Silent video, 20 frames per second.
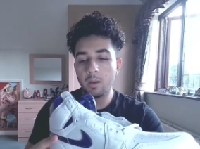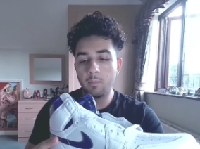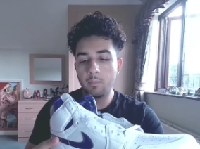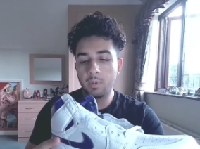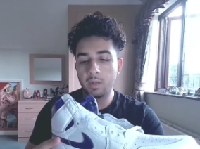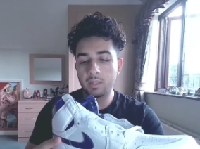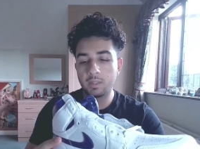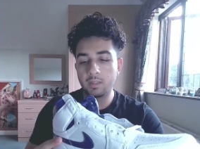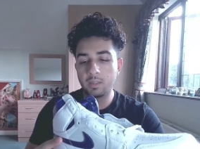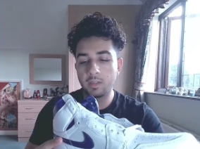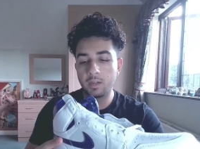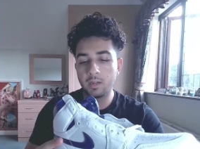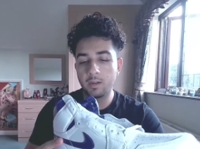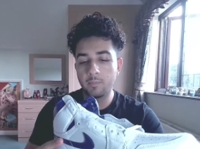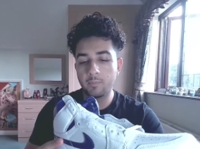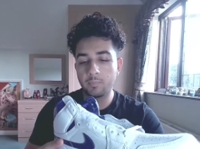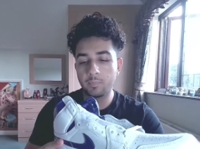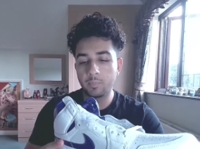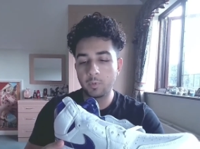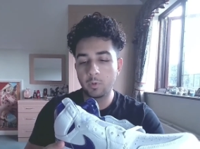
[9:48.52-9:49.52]
But
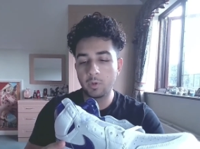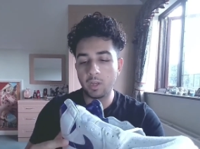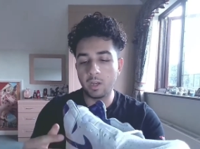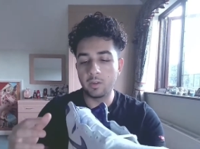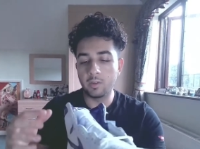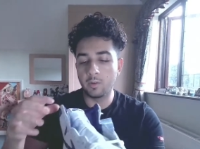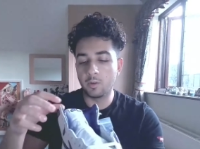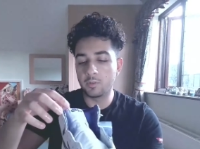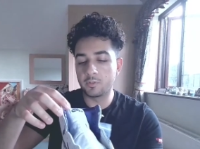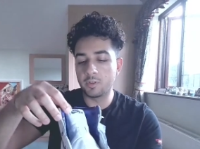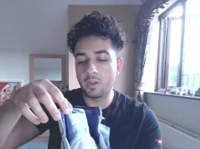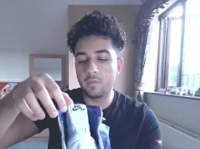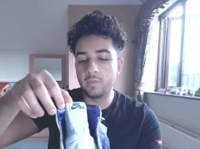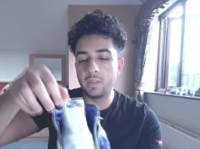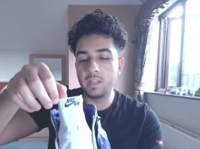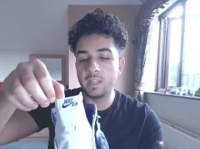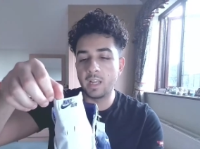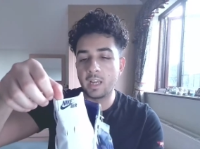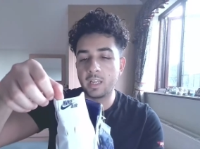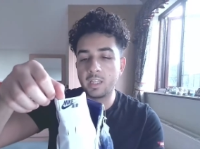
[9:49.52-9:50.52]
oh yeah, you also have
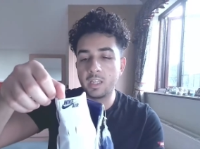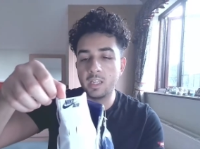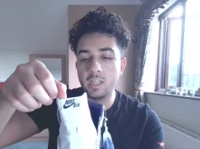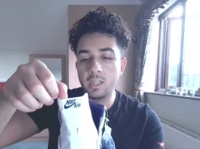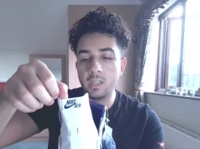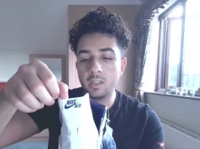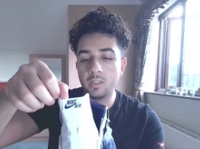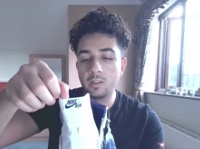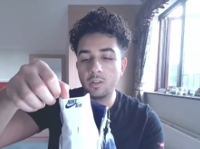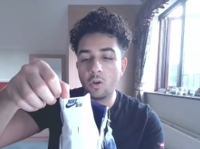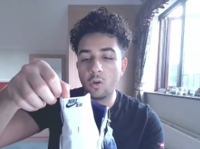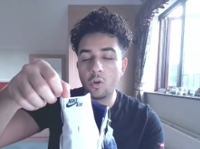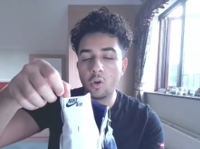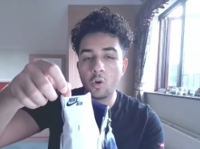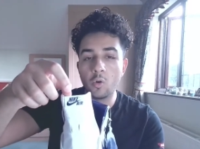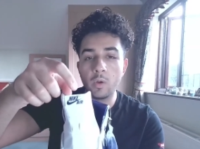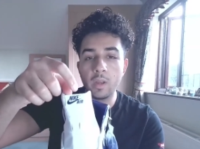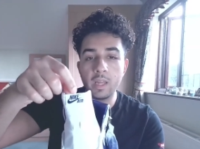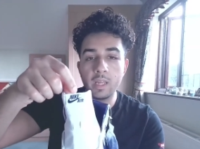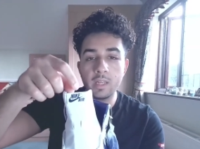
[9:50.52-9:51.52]
the Nike
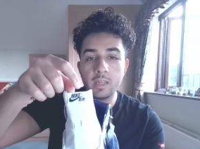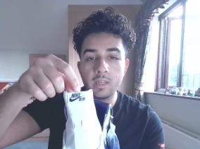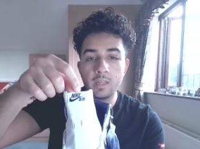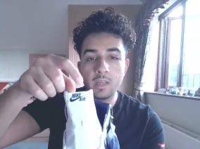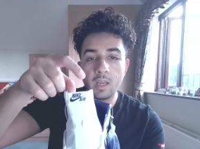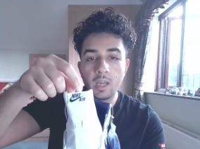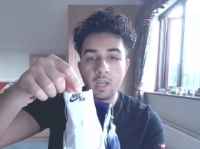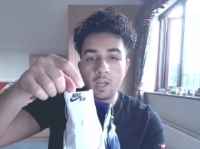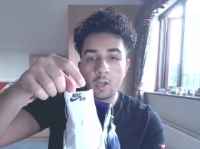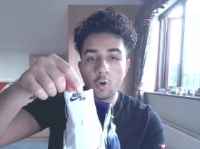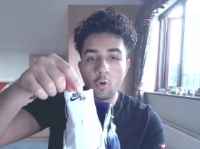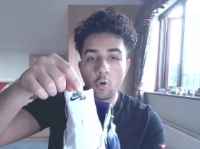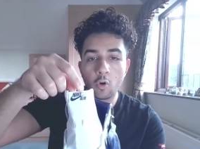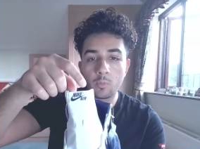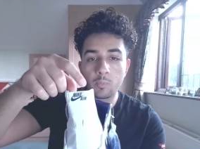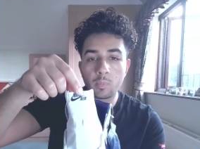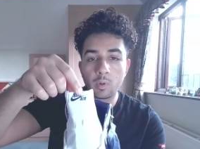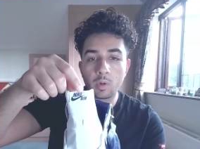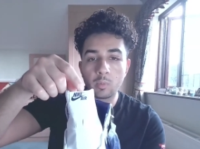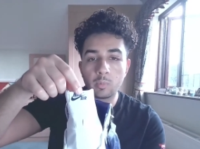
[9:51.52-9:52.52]
logo in
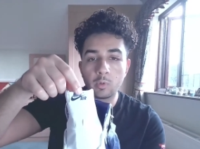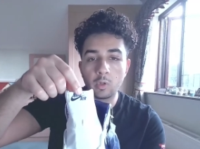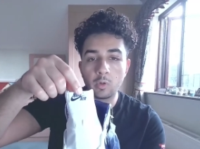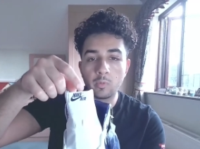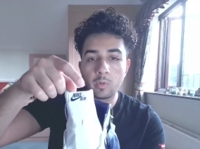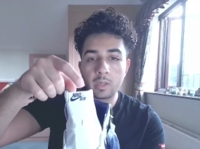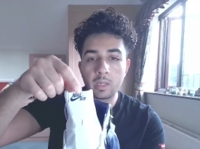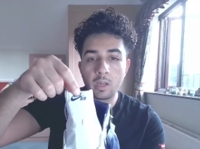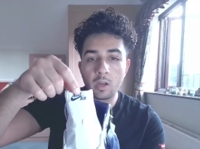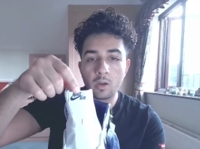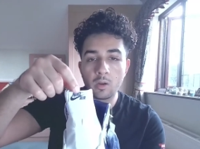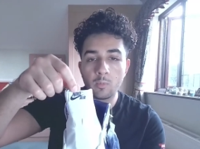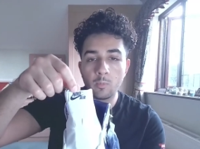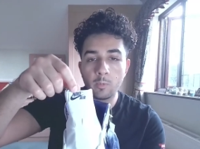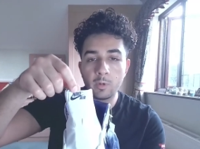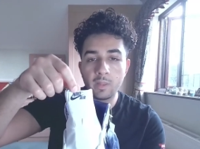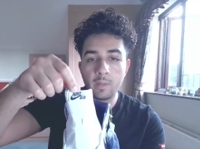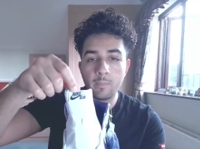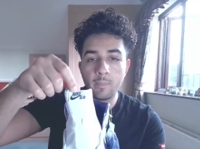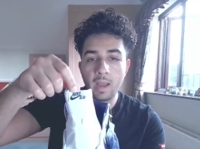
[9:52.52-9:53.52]
court purple over here
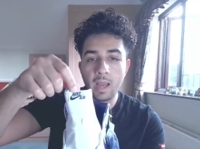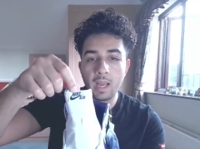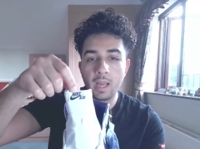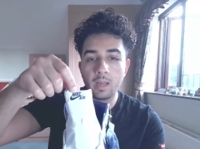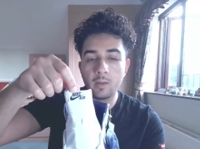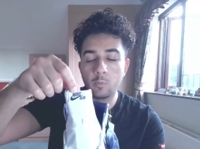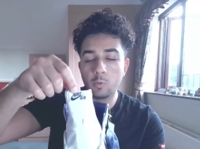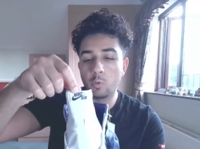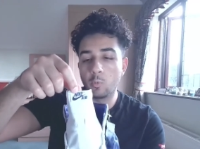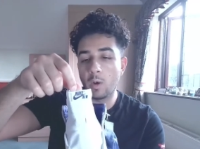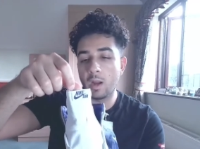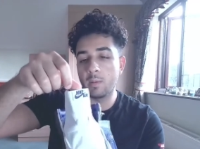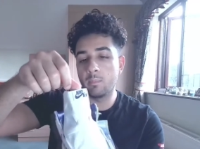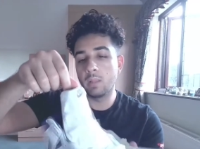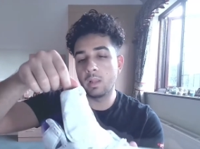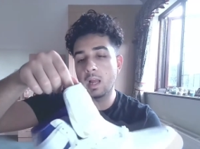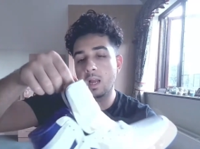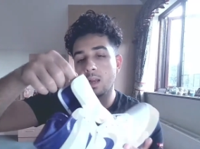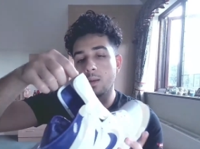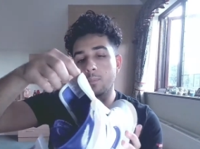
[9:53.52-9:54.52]
with the with a white
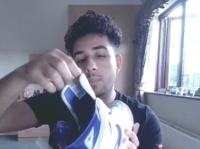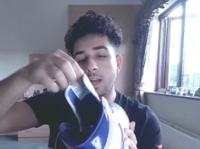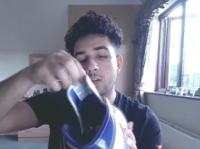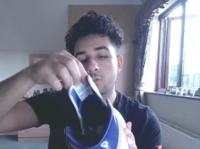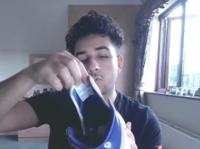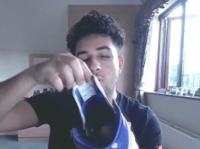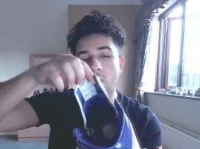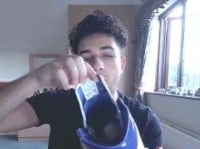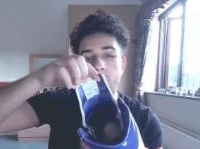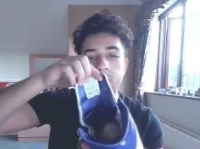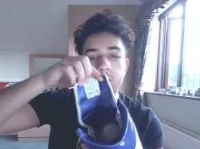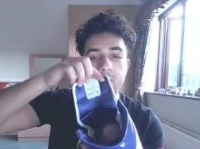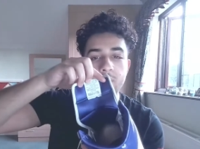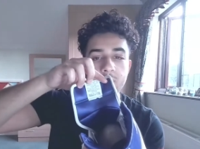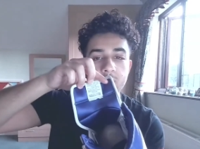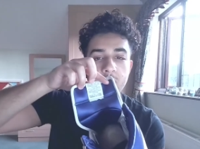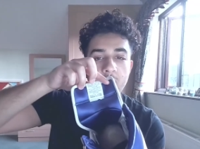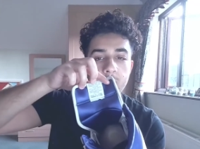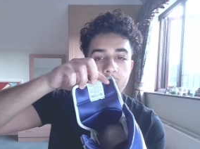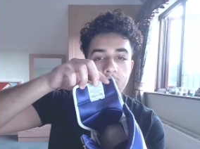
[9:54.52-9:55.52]
backdrop, and the
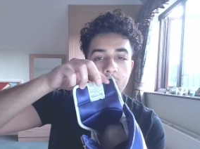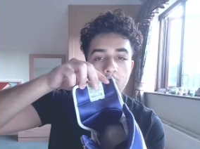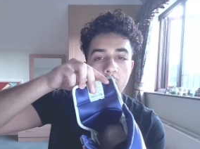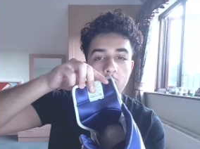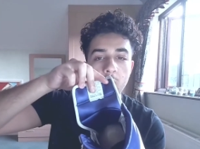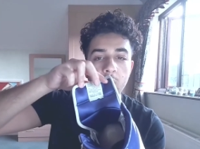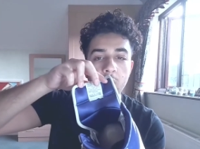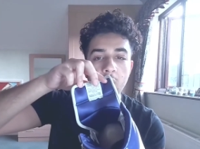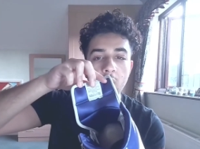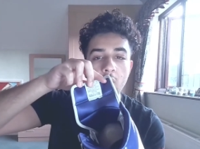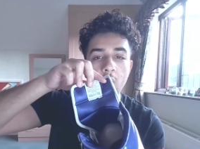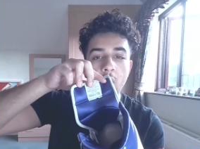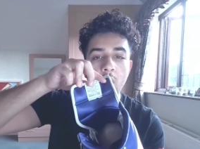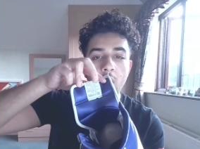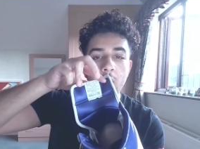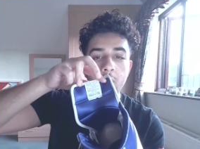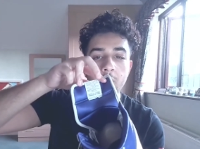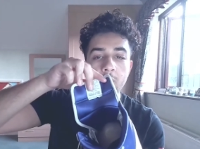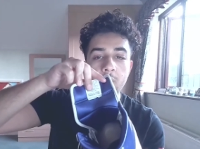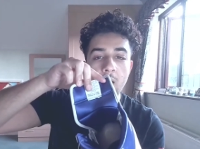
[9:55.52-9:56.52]
same thing over here.
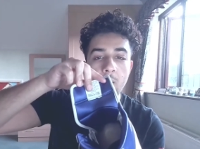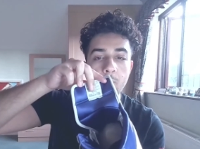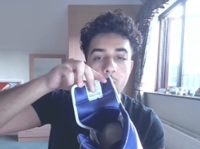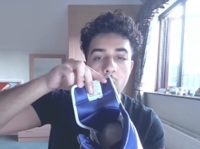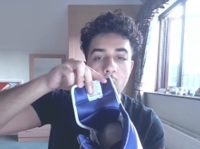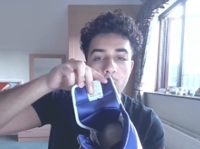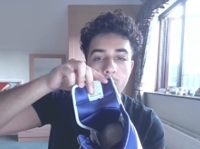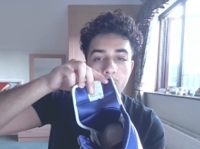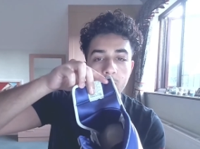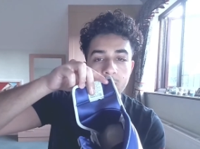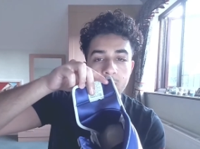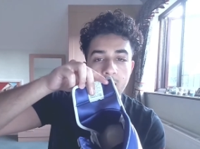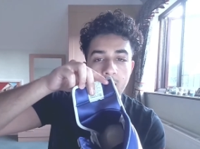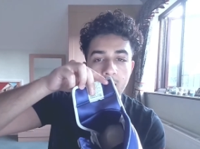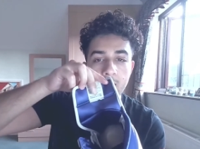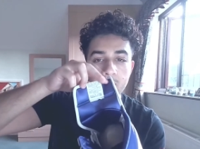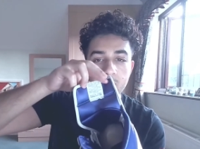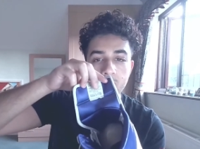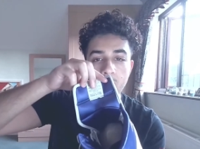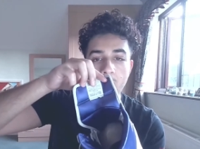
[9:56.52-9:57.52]
You've got purple
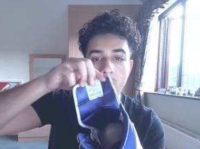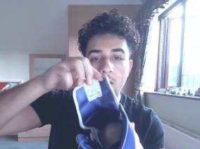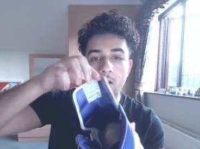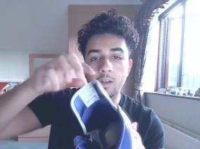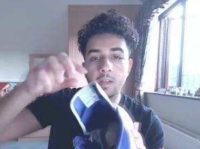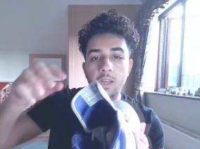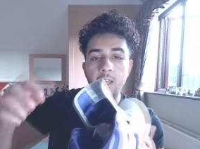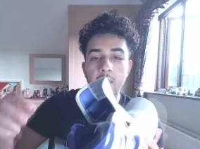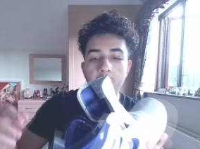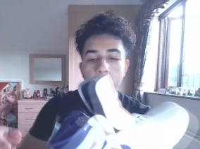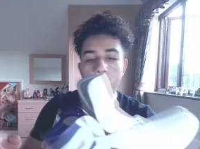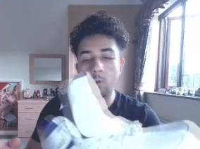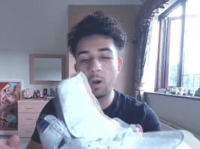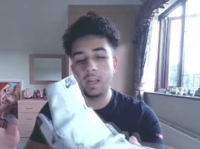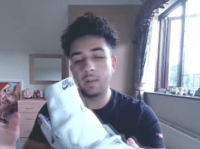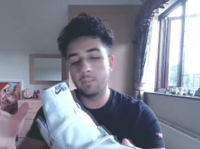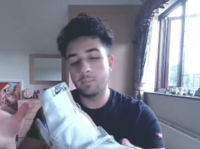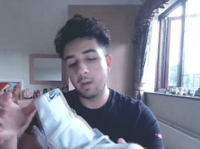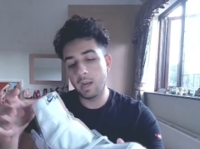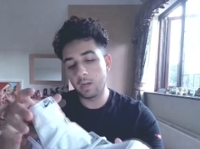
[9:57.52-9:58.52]
text on a
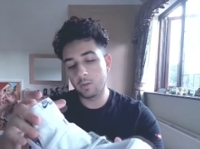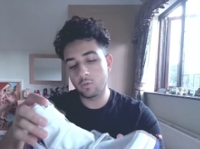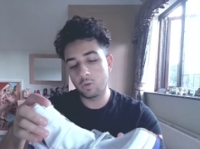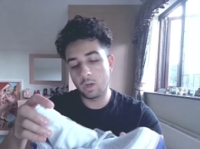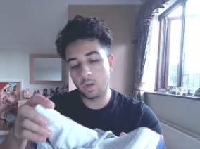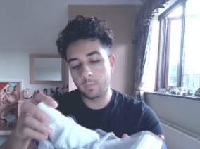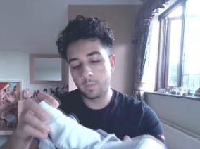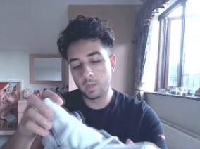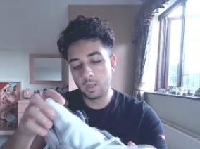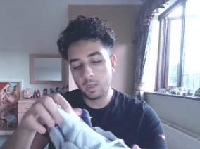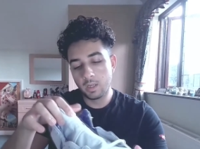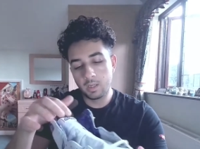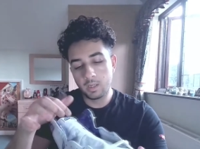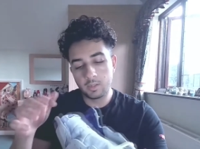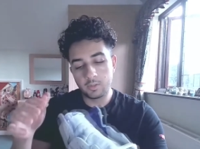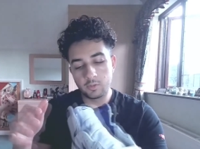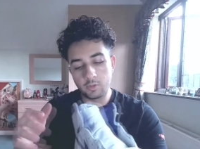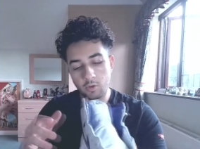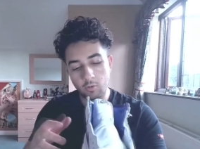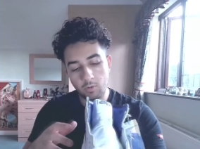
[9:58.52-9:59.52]
white backdrop.
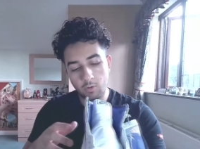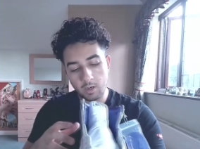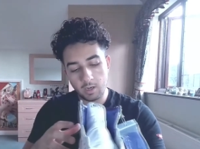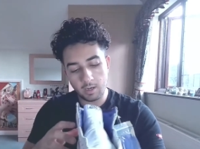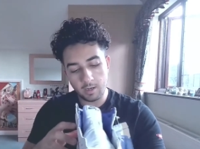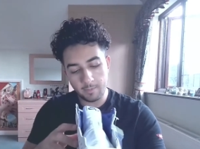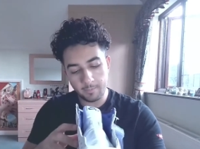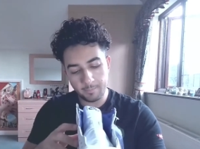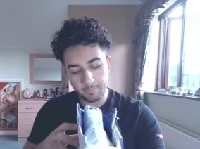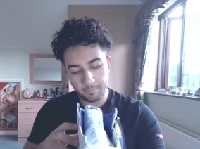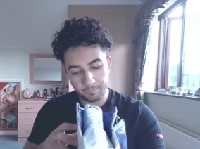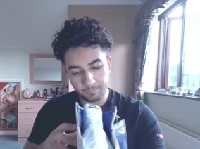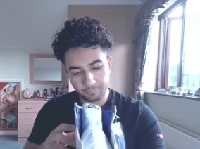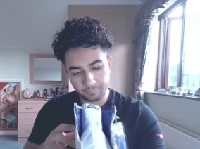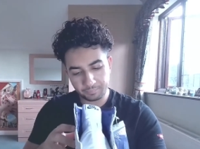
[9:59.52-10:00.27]
So